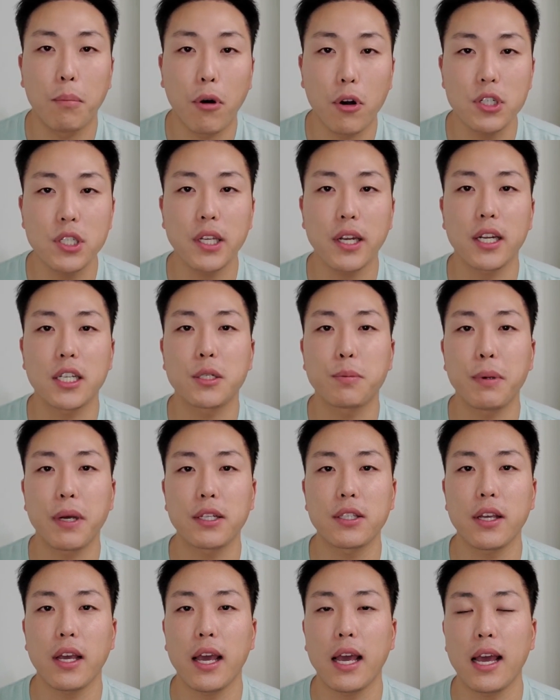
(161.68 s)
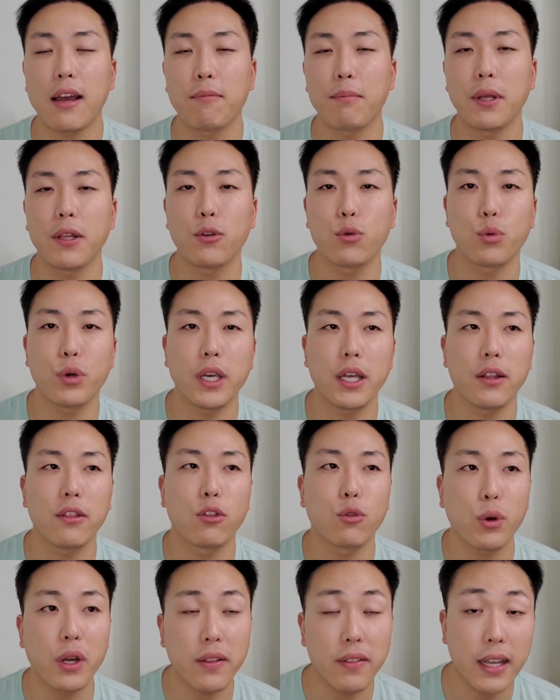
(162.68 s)
person can expect to have
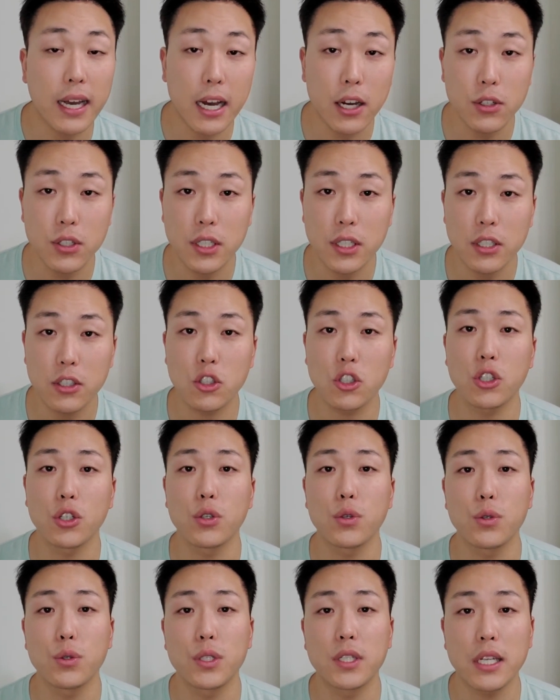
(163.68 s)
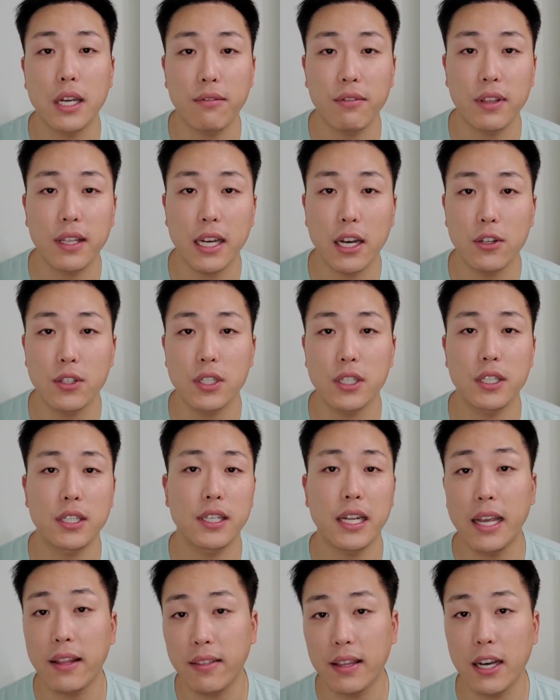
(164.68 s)
between 3,000 to
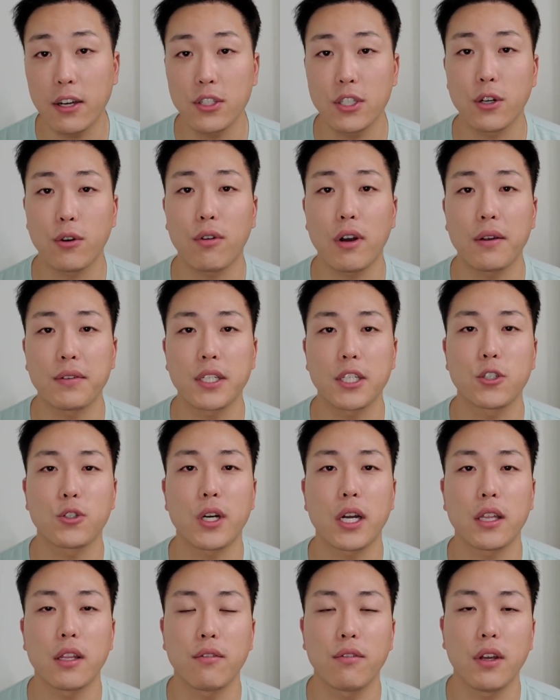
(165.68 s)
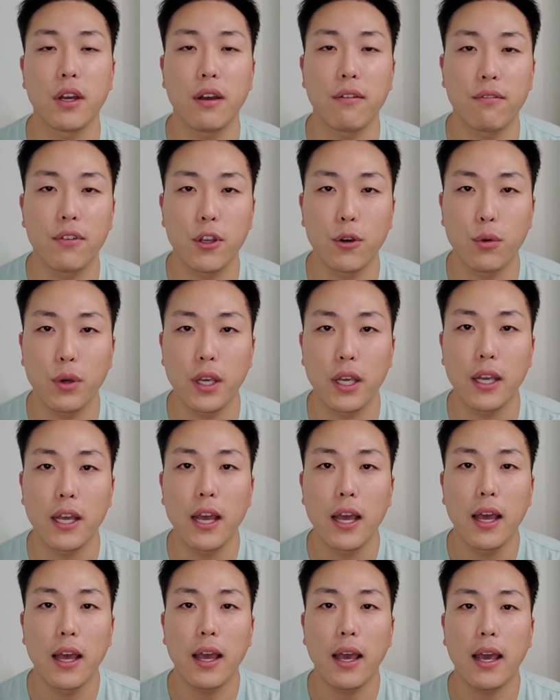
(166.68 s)
7,000, 8,000 grafts extracted via FUE.
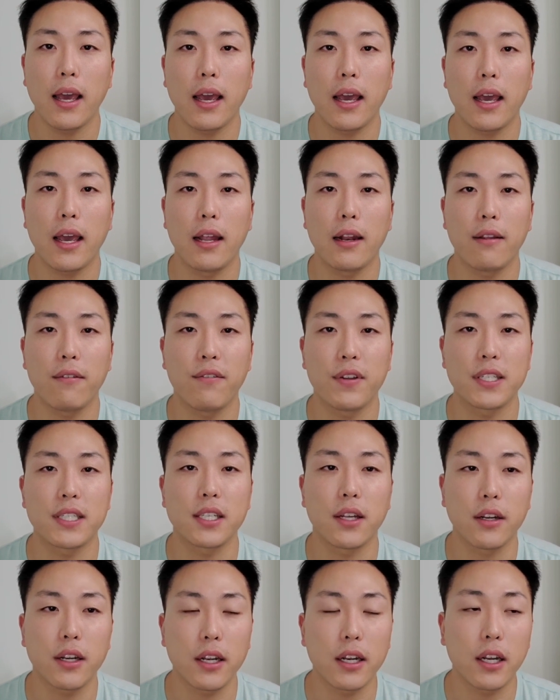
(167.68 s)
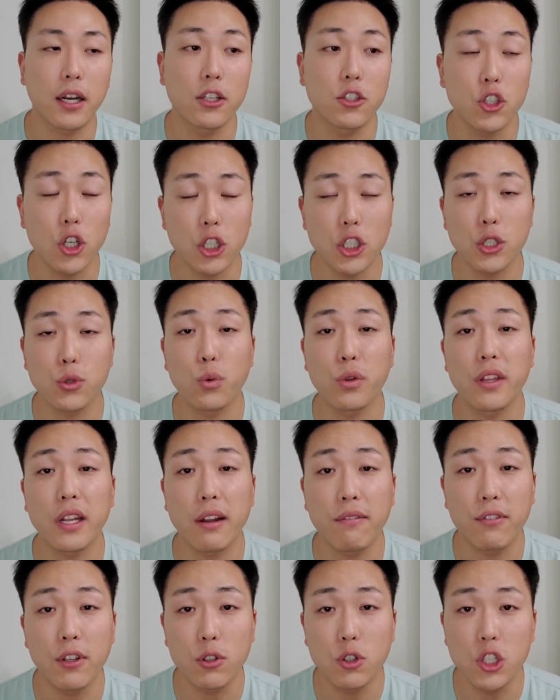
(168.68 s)
And if it's done in conjunction with
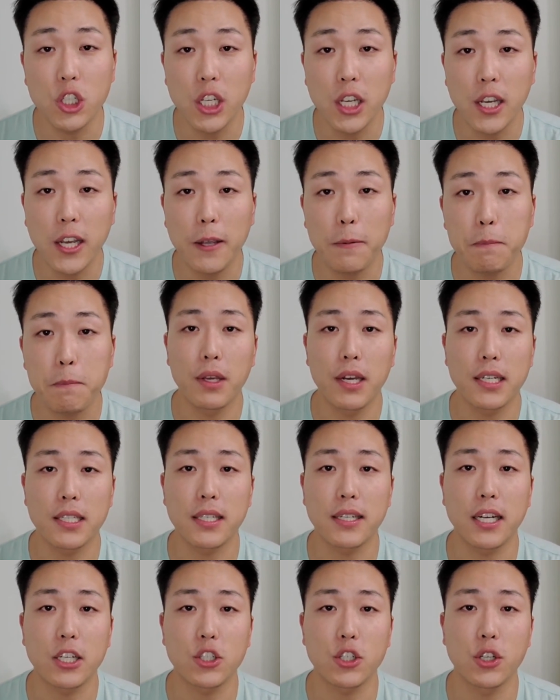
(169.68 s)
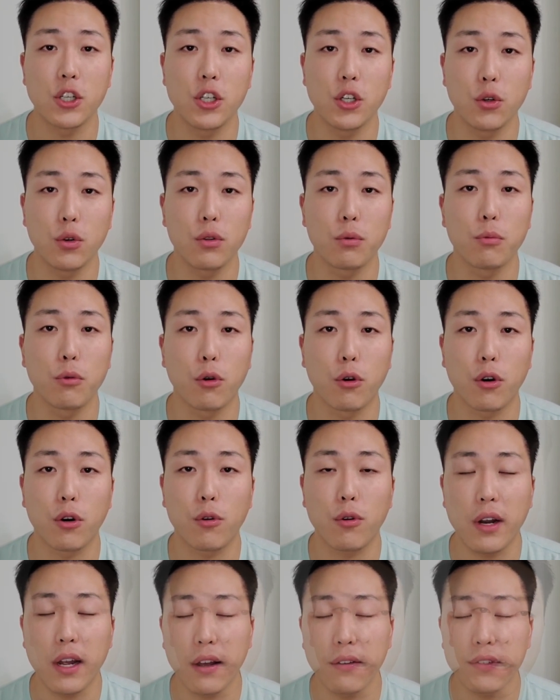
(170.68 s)
an FUT, you guys can actually yield more
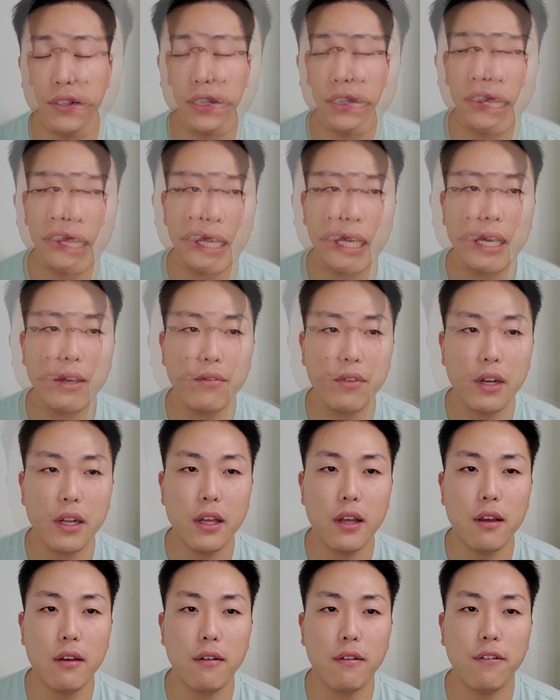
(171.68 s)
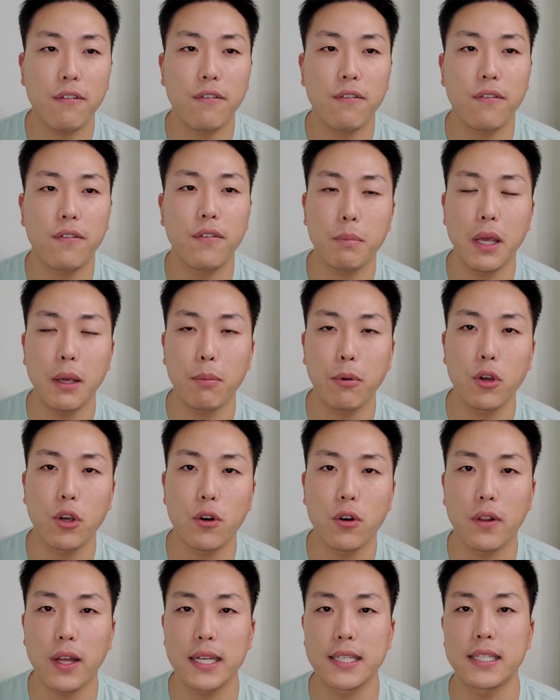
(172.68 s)
grafts. But even if people
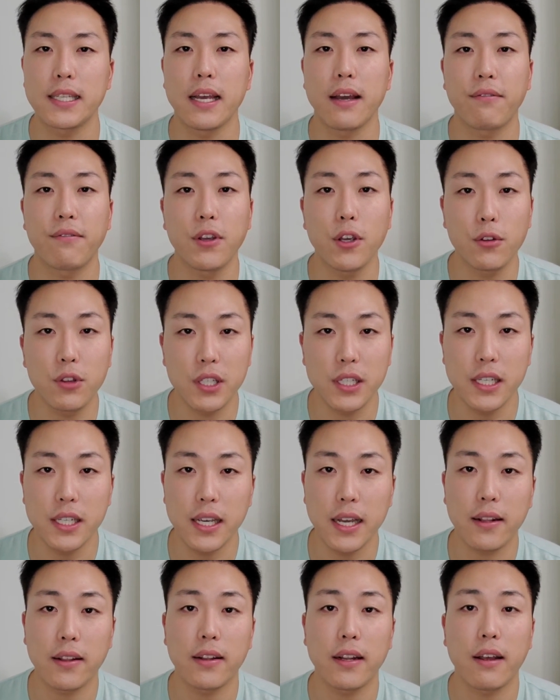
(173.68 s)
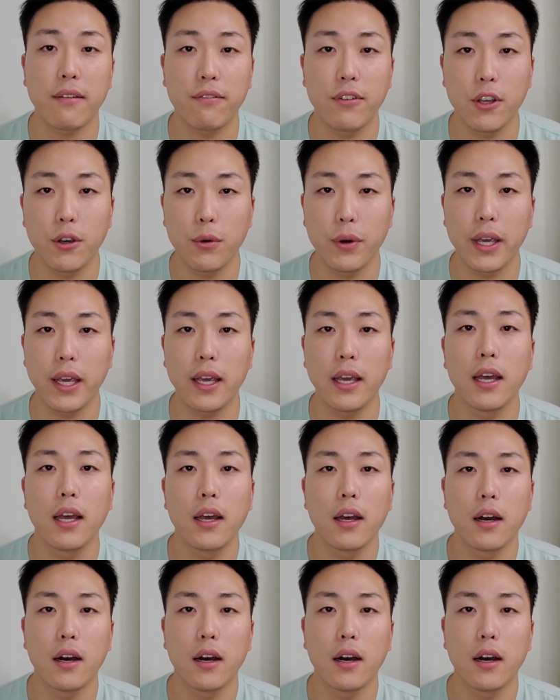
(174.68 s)
utilize the FUT and an FUE,